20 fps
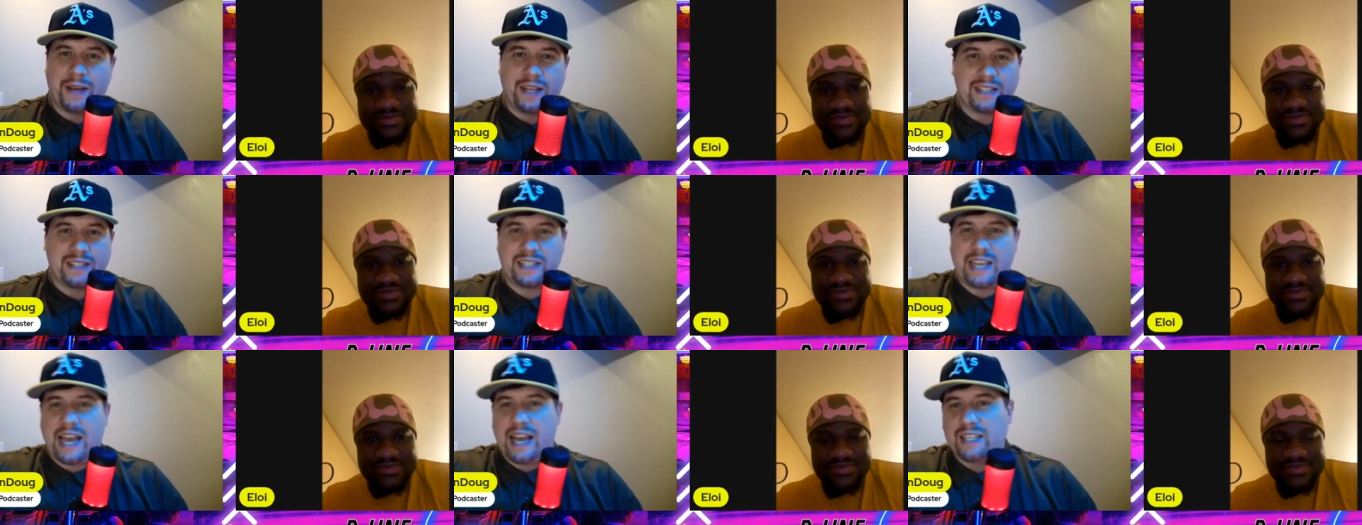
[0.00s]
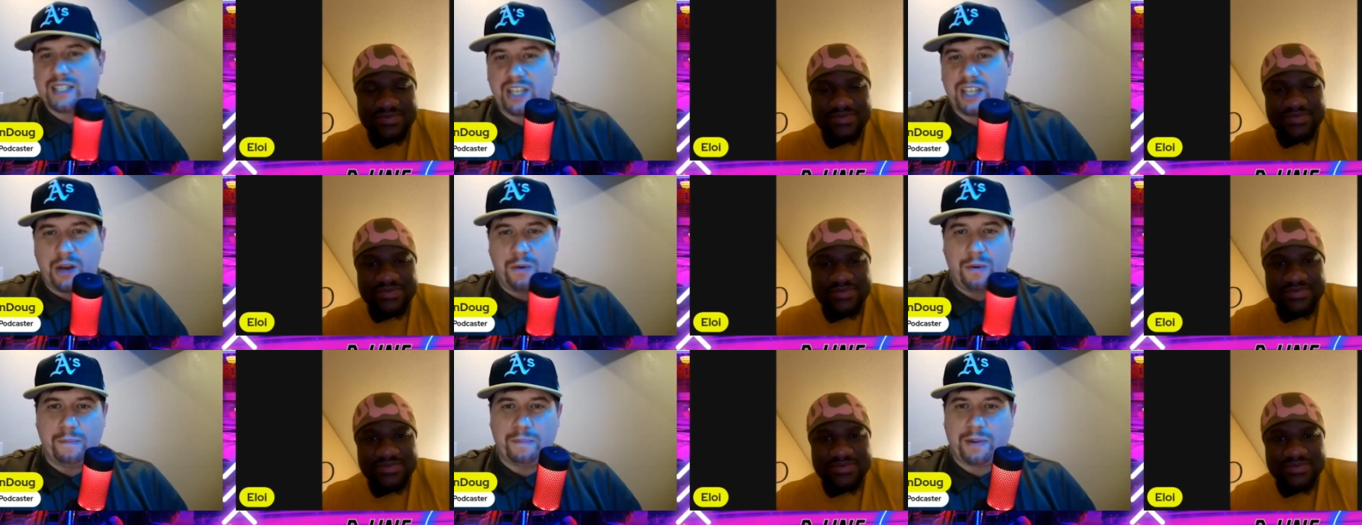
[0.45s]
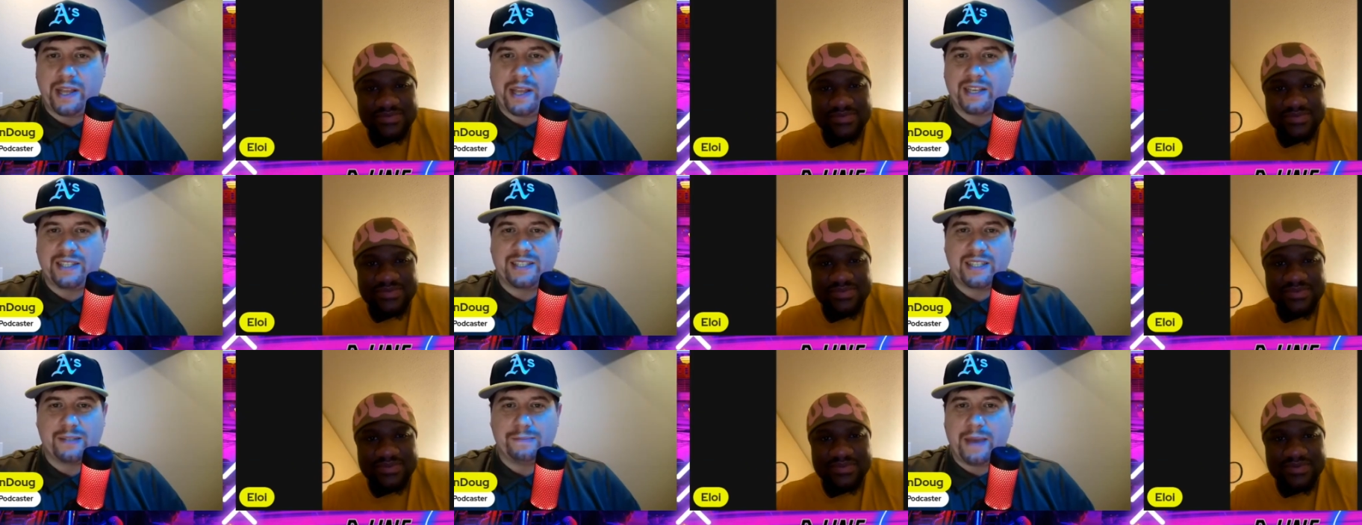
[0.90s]
Speaker 1: This guy's going
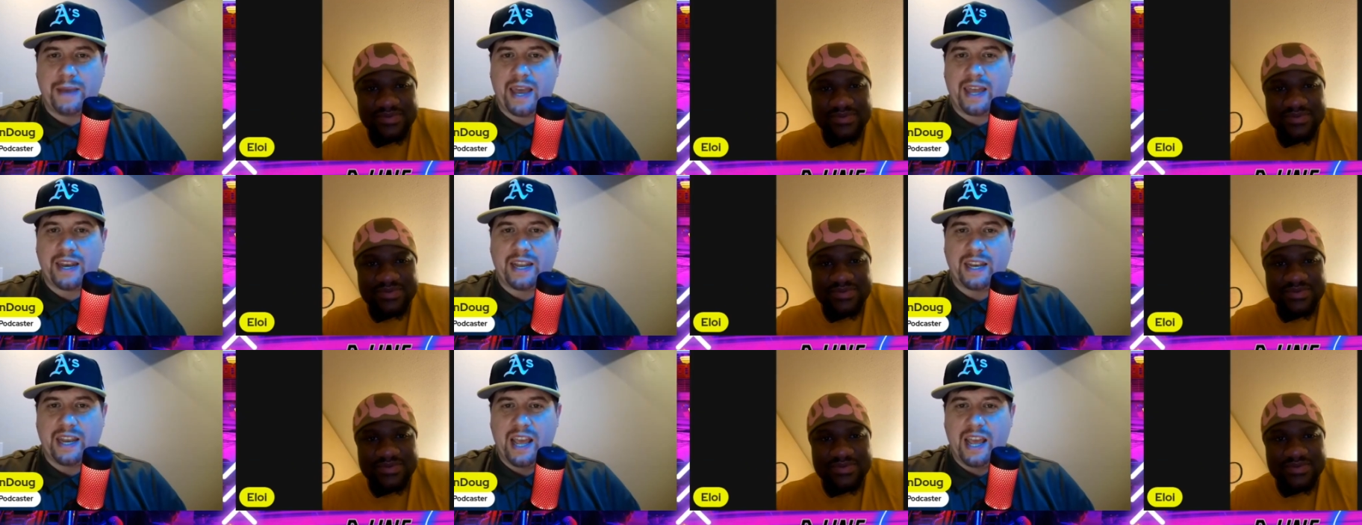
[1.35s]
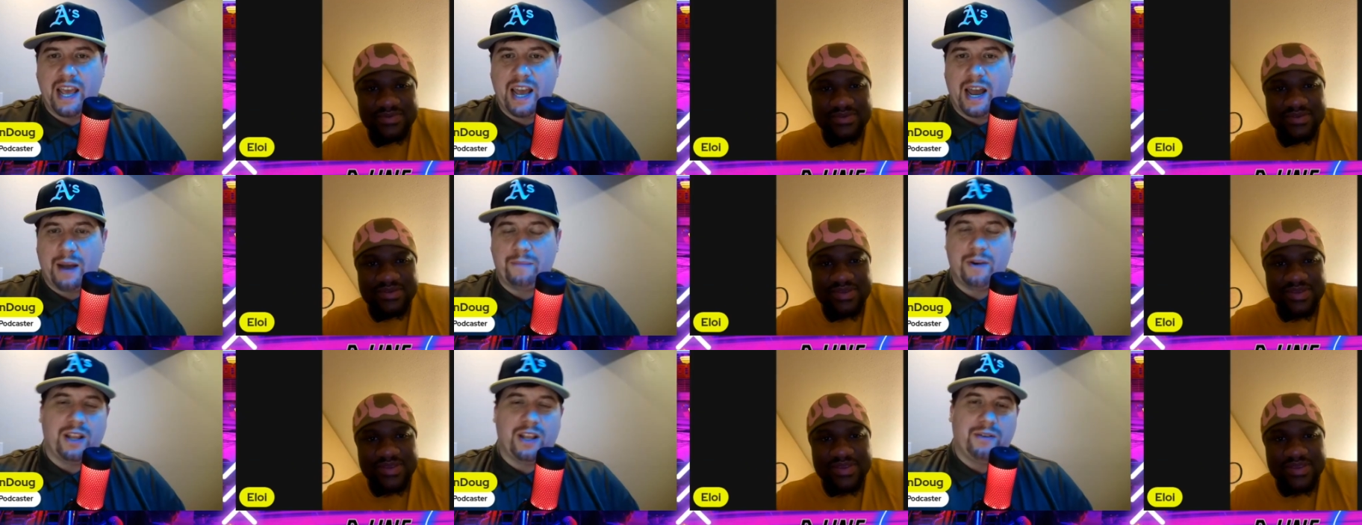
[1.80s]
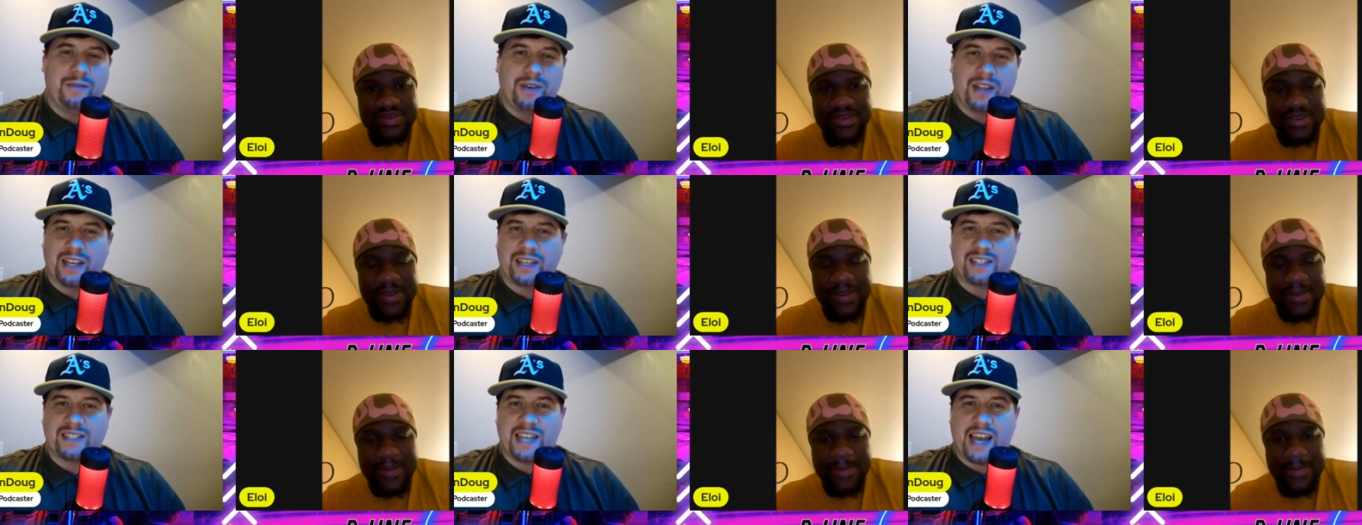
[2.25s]
places, man. And I'm really, really
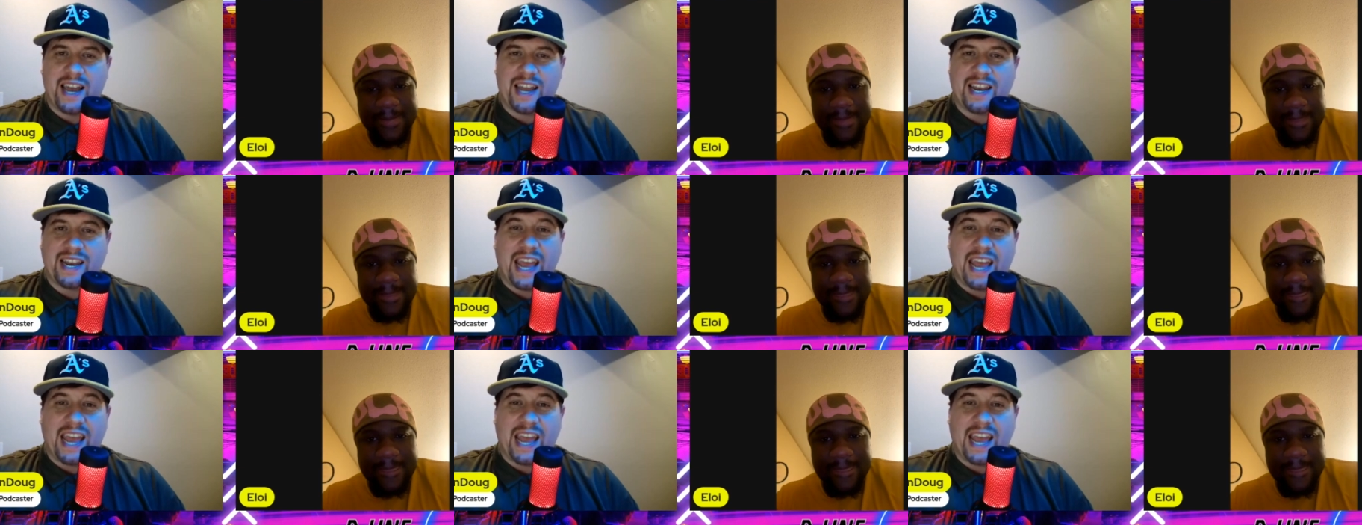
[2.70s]
excited.